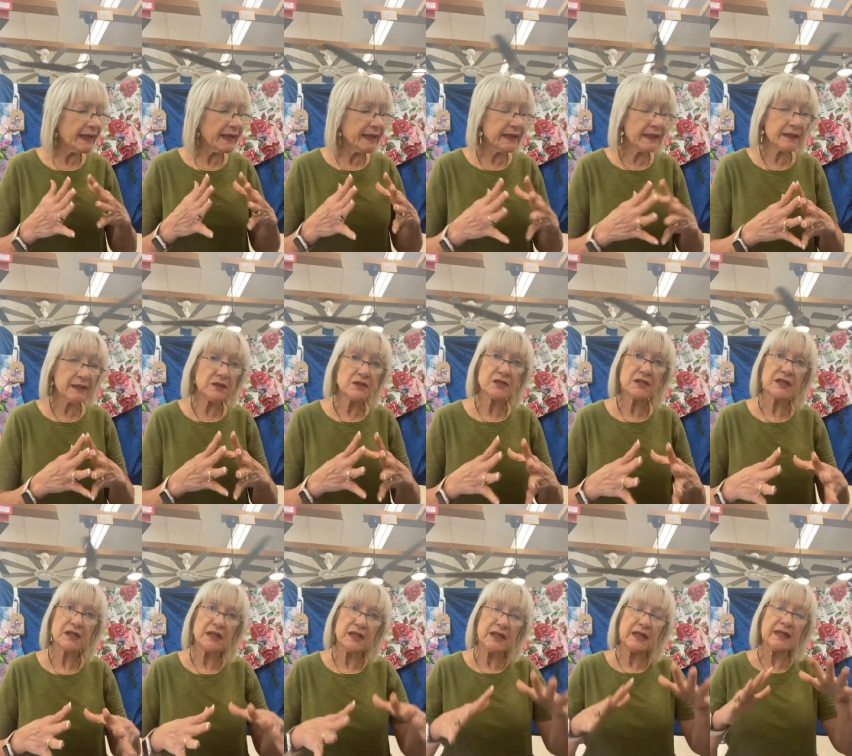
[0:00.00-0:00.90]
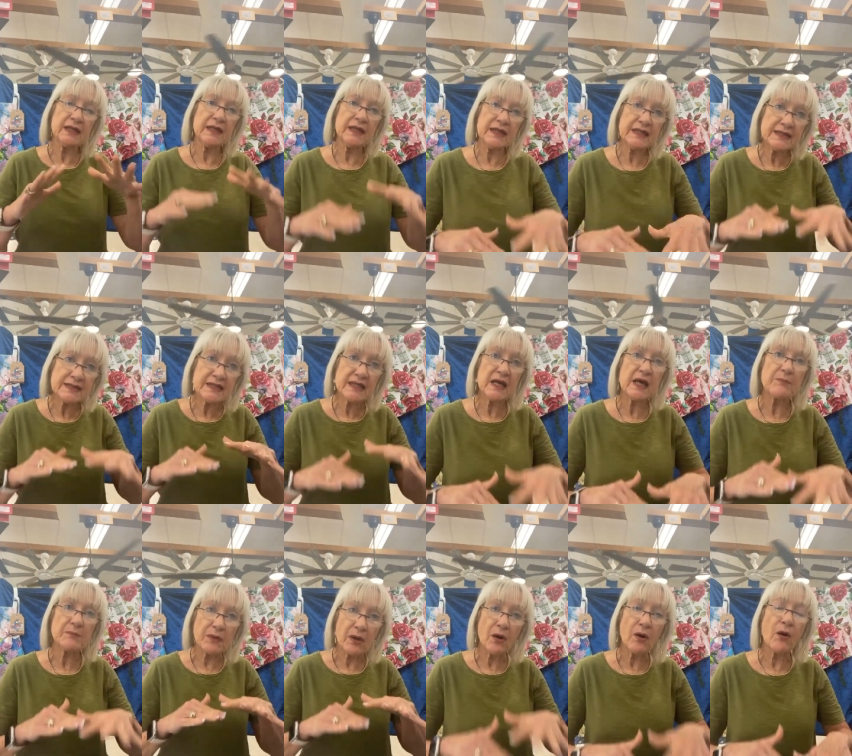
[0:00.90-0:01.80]
and it heats
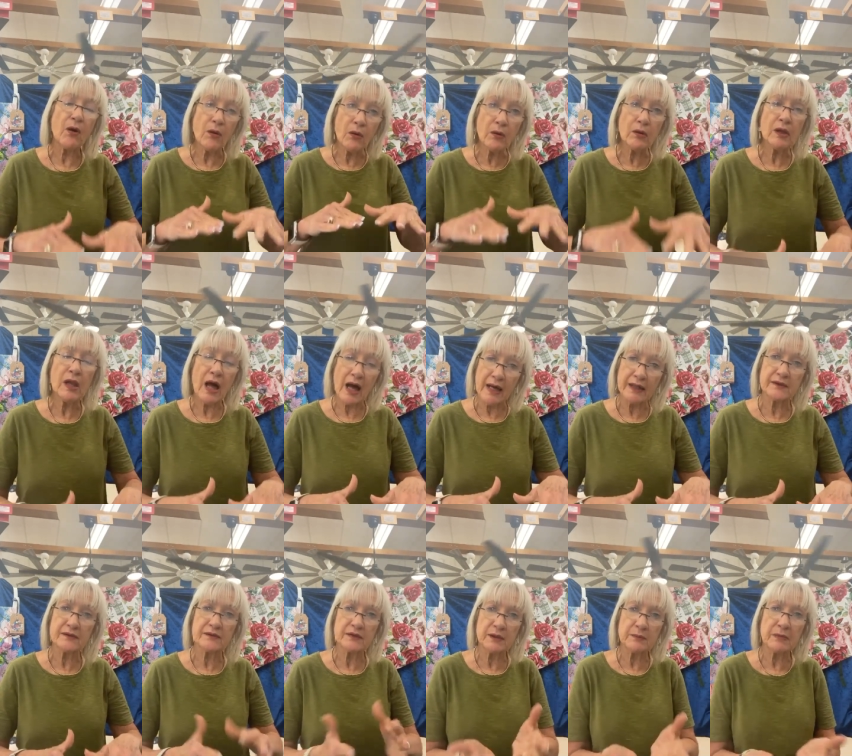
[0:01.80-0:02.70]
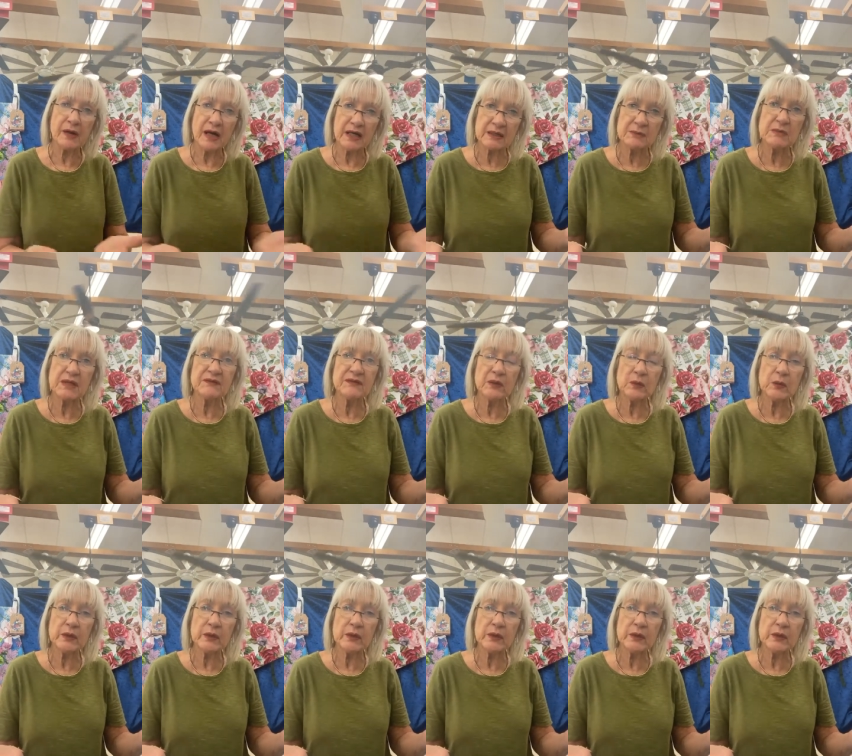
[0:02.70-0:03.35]
up a whole lot. The bottom of